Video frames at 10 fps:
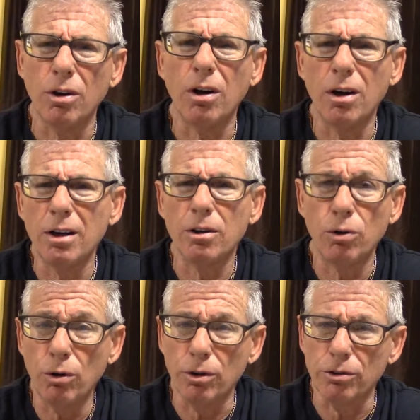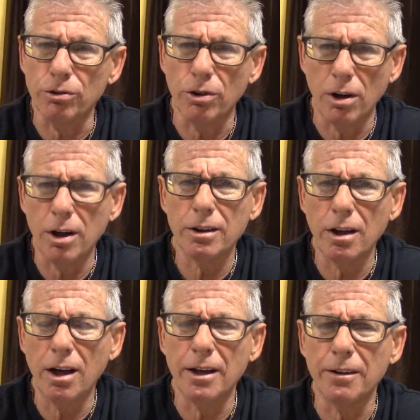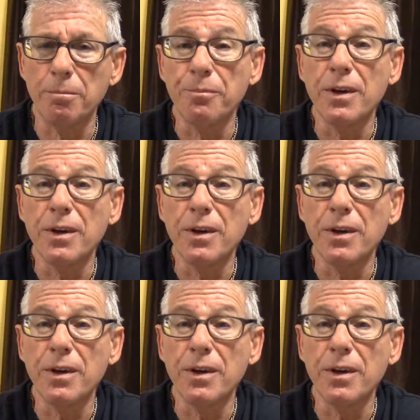online,